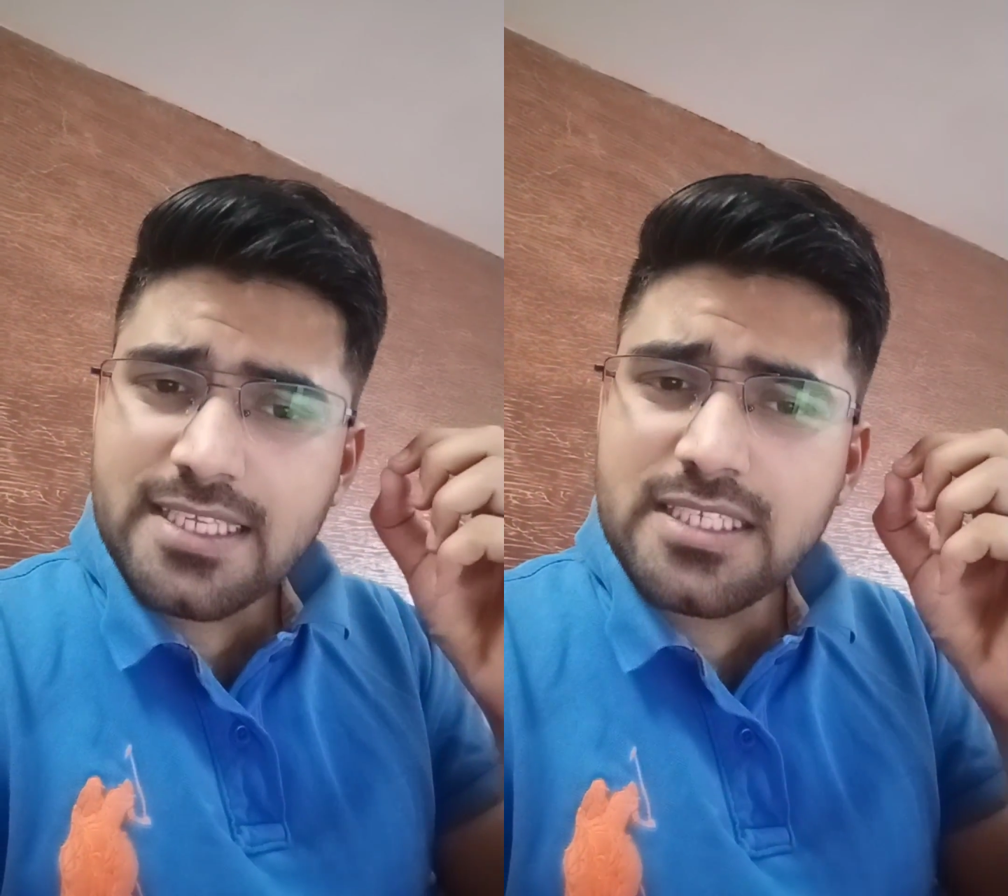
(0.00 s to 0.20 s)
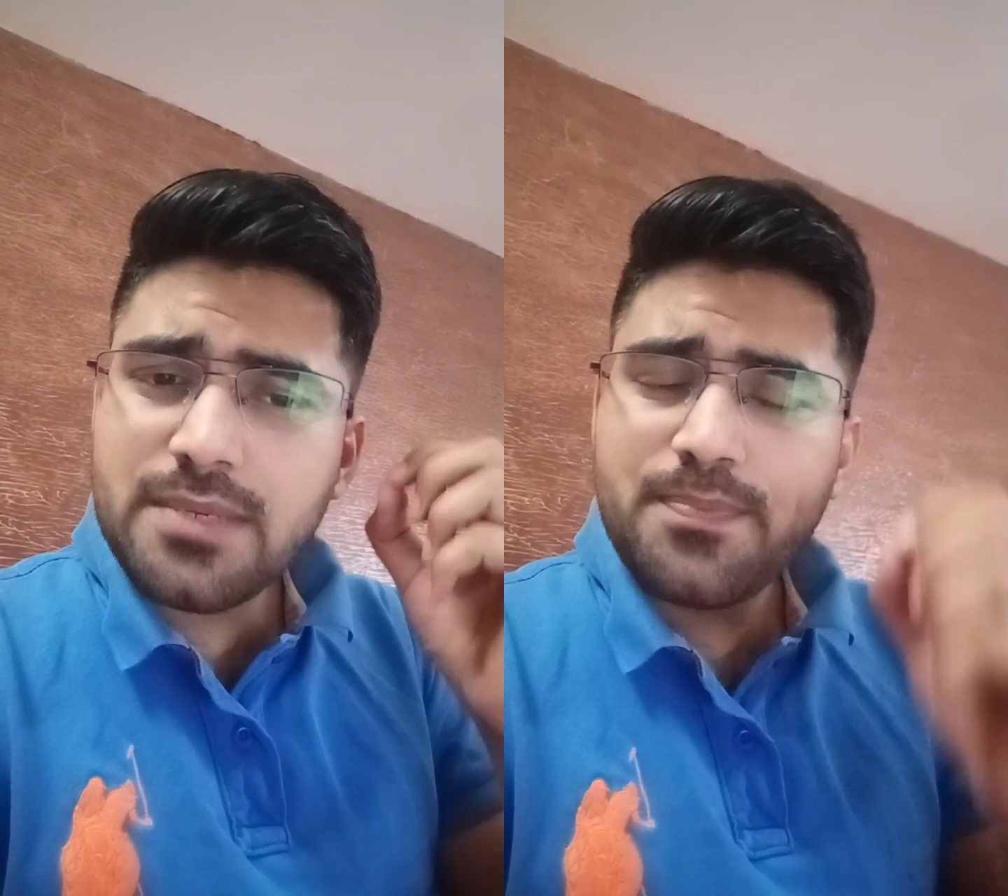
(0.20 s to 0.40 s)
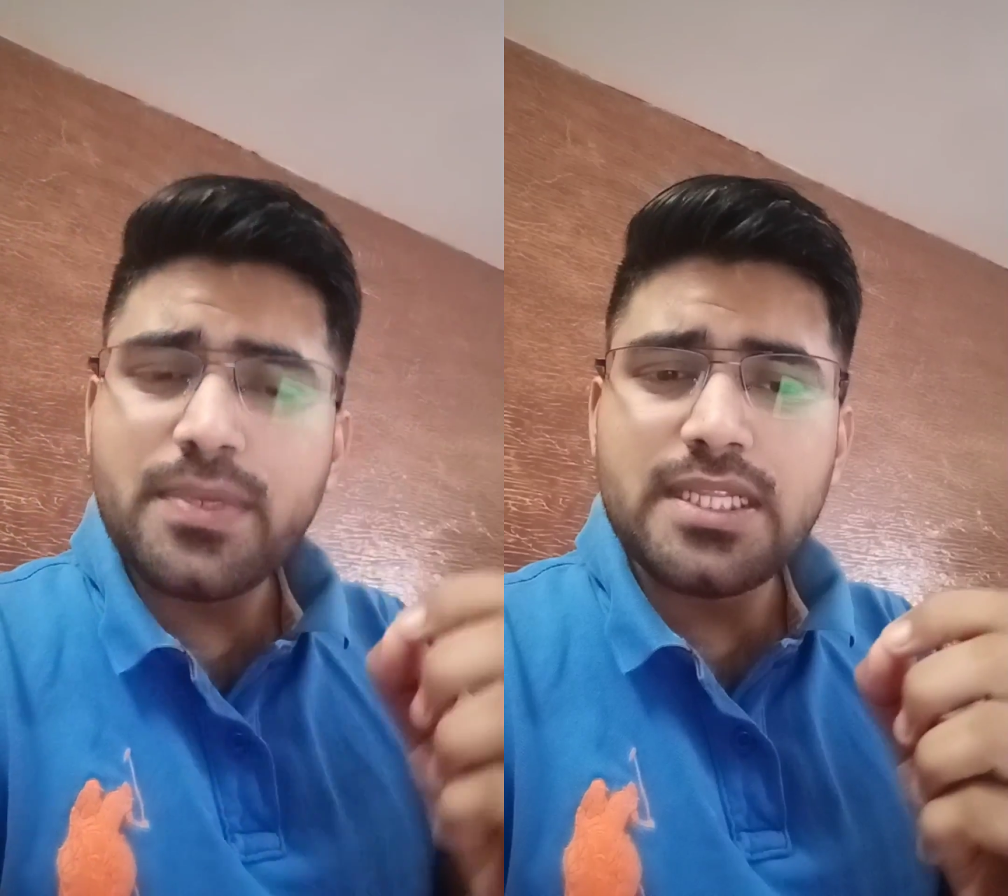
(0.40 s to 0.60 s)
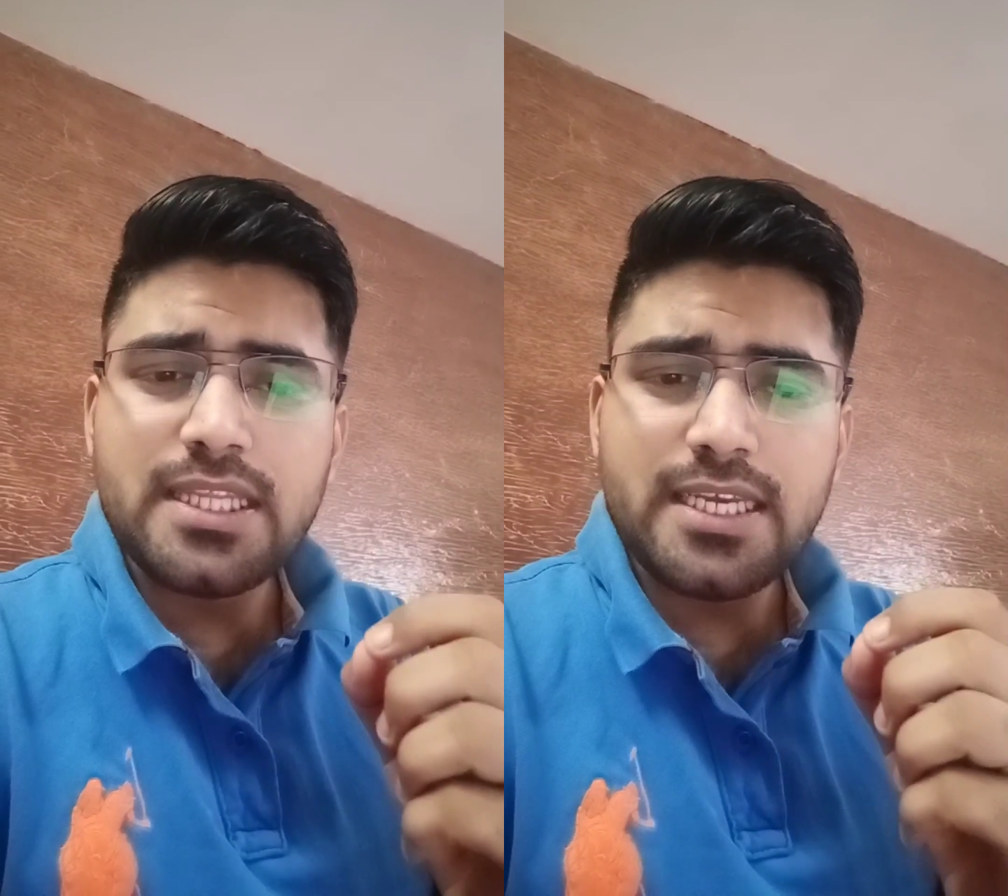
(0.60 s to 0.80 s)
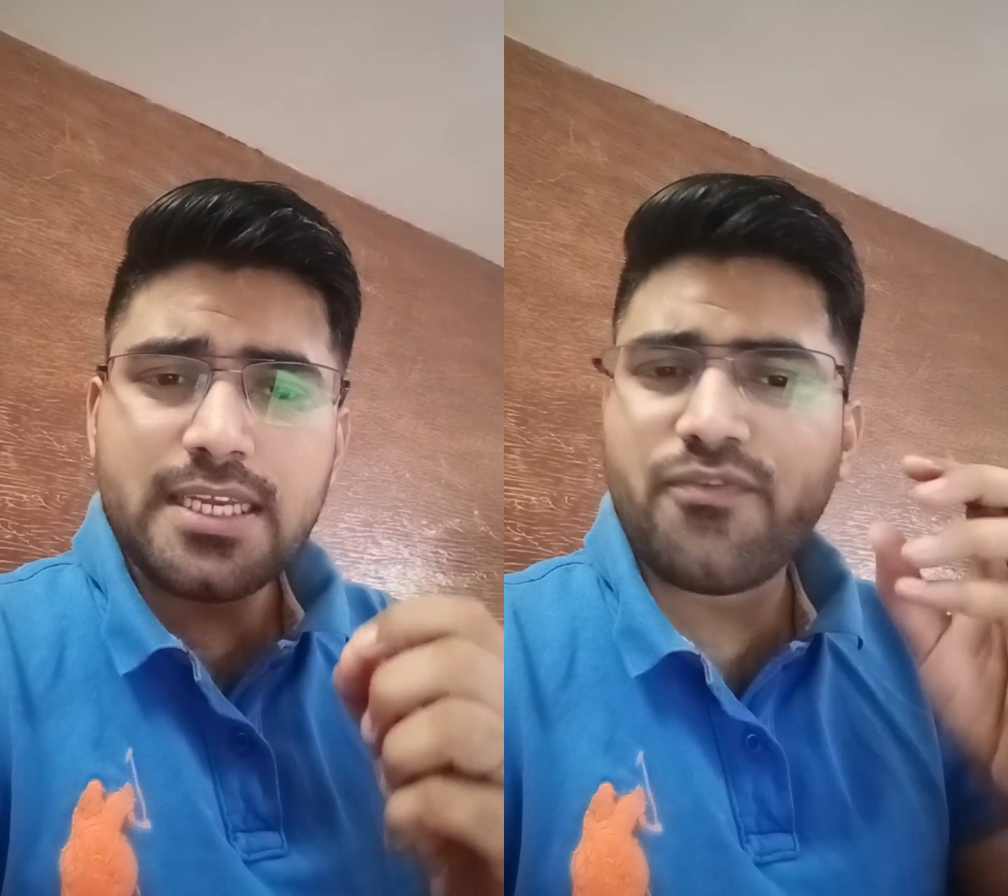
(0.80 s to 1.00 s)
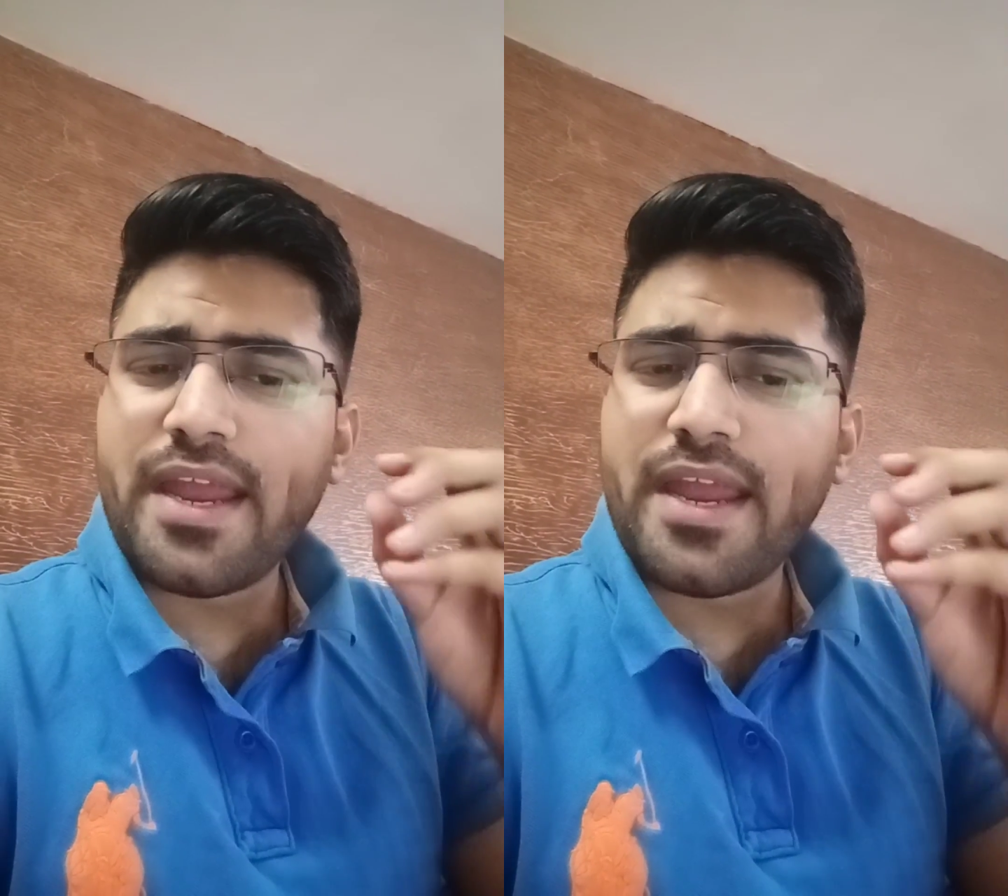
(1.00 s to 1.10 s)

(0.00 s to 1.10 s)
a simple thing.